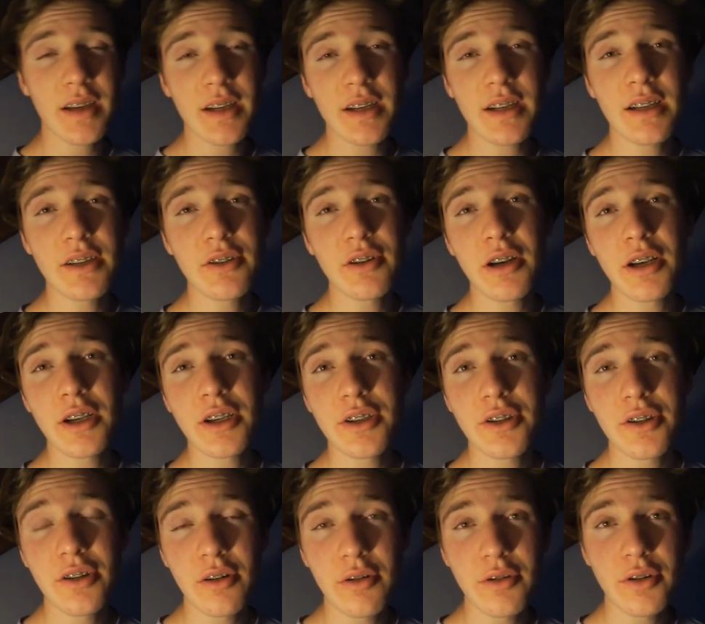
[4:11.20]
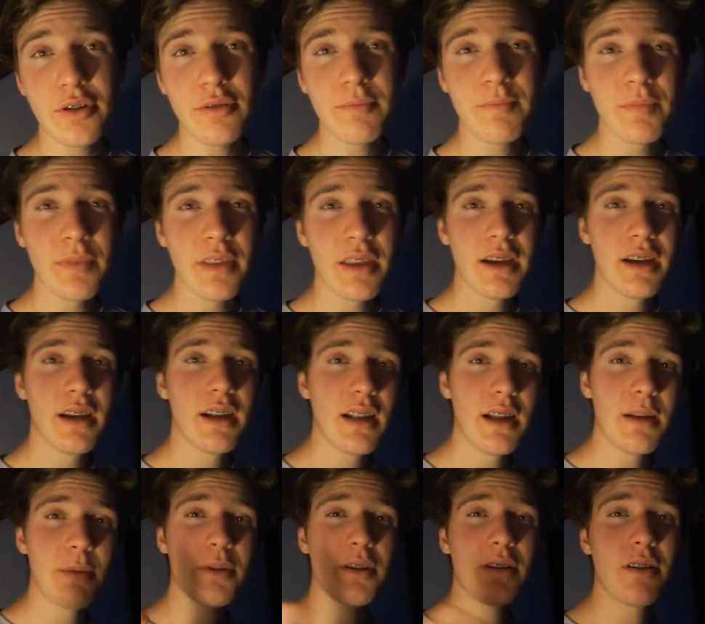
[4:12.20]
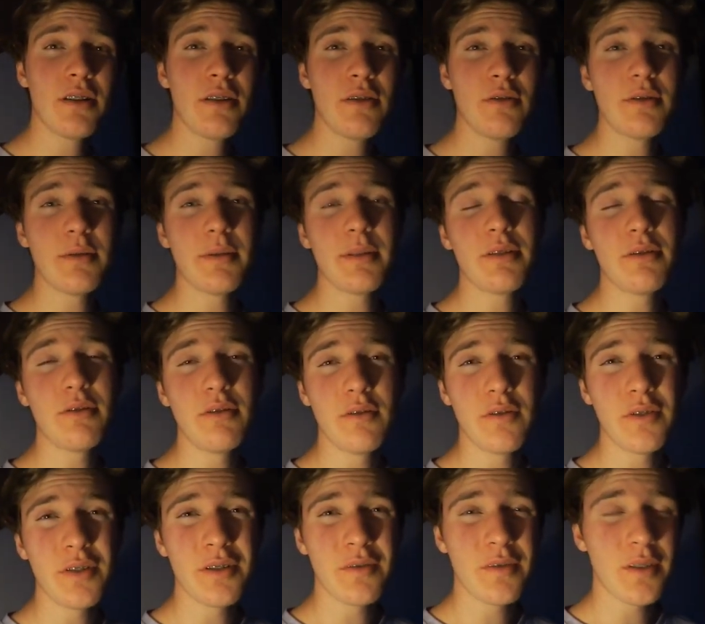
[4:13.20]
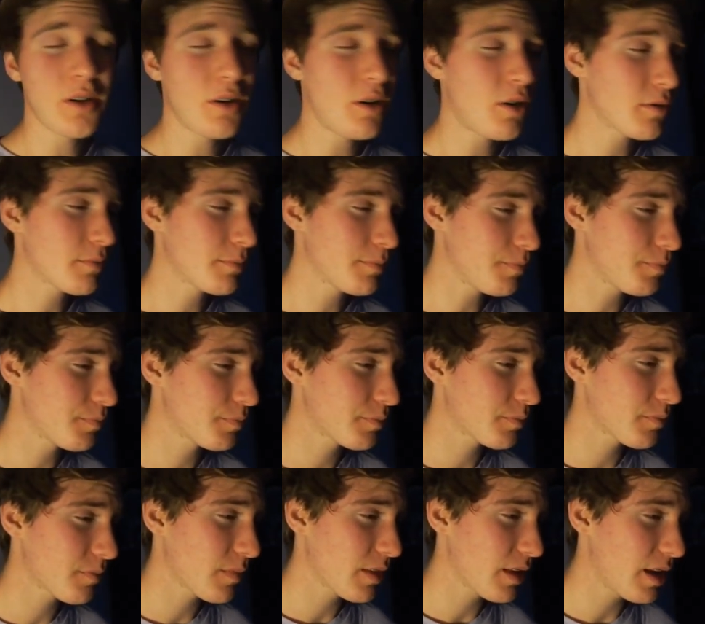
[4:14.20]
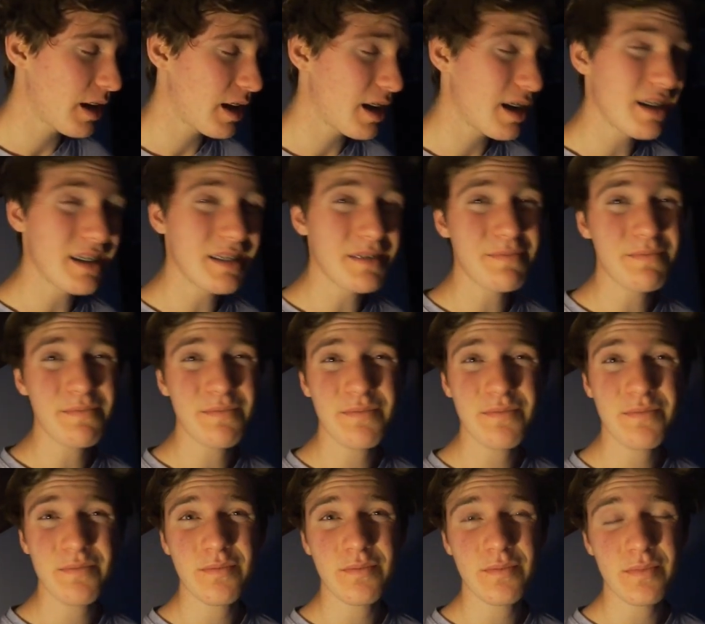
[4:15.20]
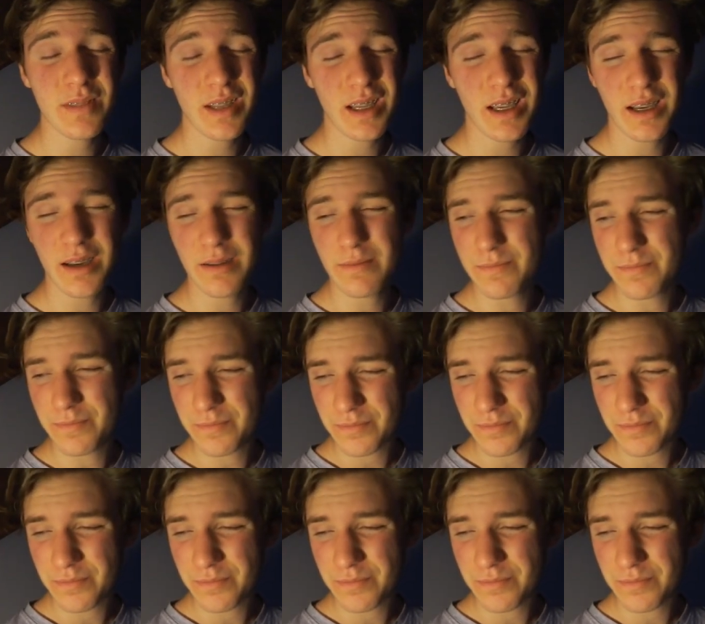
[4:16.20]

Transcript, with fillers: I literally just told you I'm gonna do something cool for the vlog, and yeah,